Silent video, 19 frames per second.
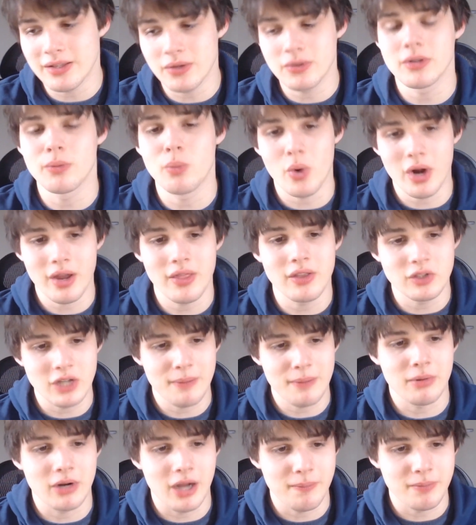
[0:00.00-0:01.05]
some One in the
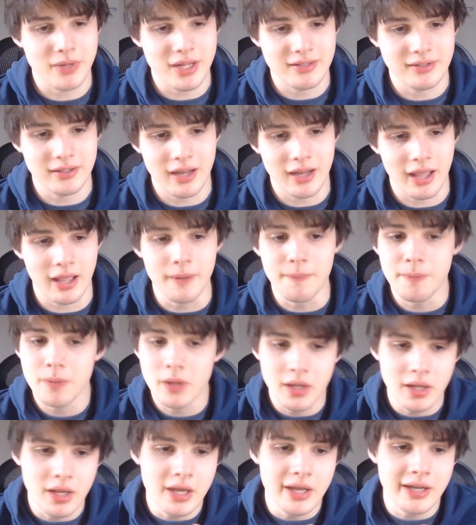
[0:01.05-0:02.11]
Chamber updates today
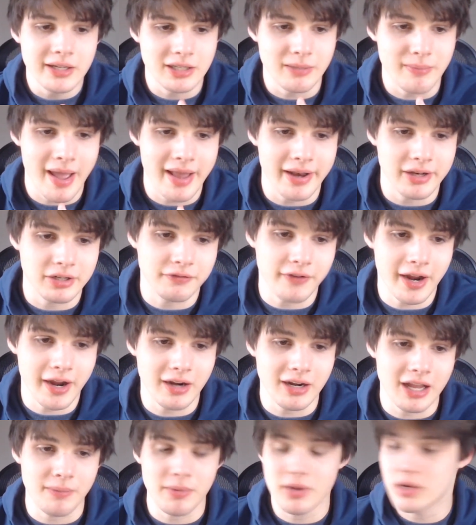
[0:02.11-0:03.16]
to manage fire
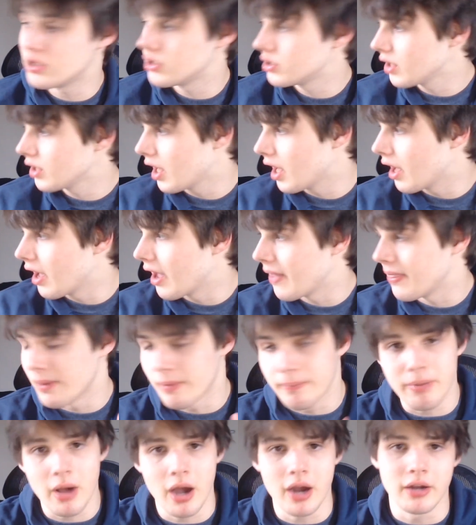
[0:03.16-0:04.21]
damage and the
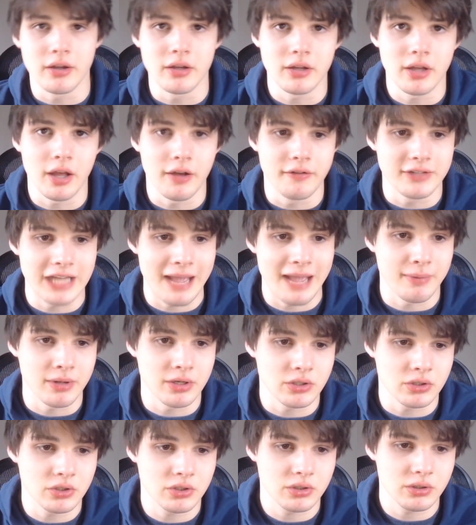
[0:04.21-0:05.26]
bug of
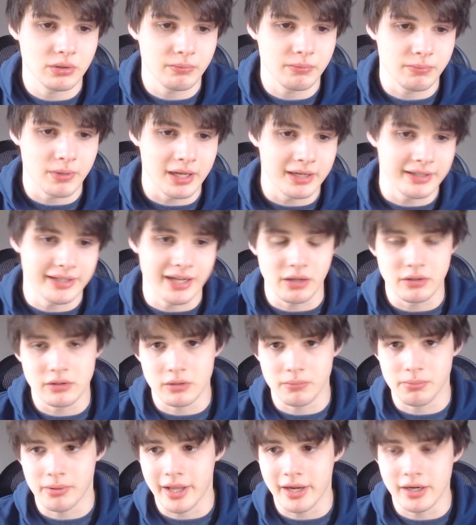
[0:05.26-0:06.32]
damage being dealt
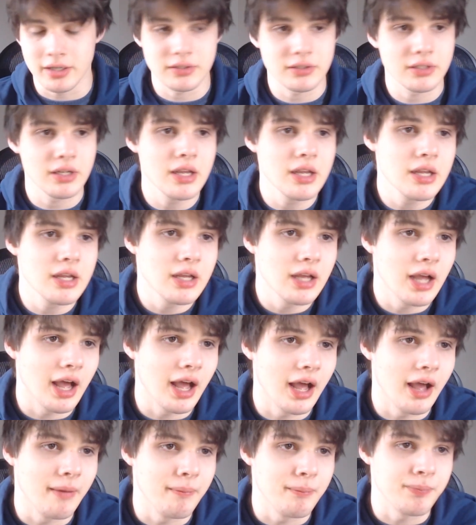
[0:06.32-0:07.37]
to players,
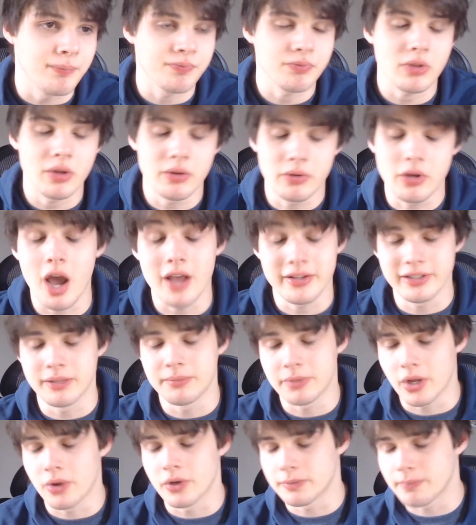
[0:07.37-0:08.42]
causing them
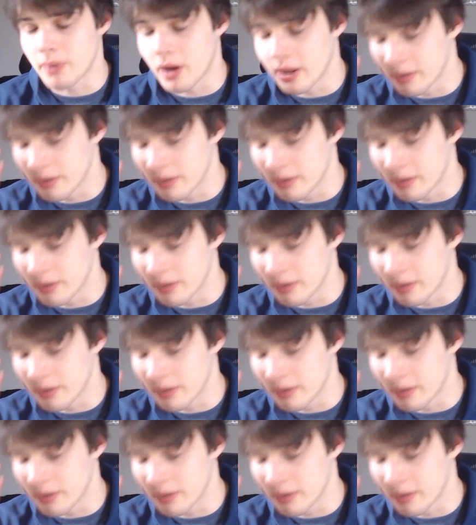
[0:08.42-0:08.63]
to go to spawn.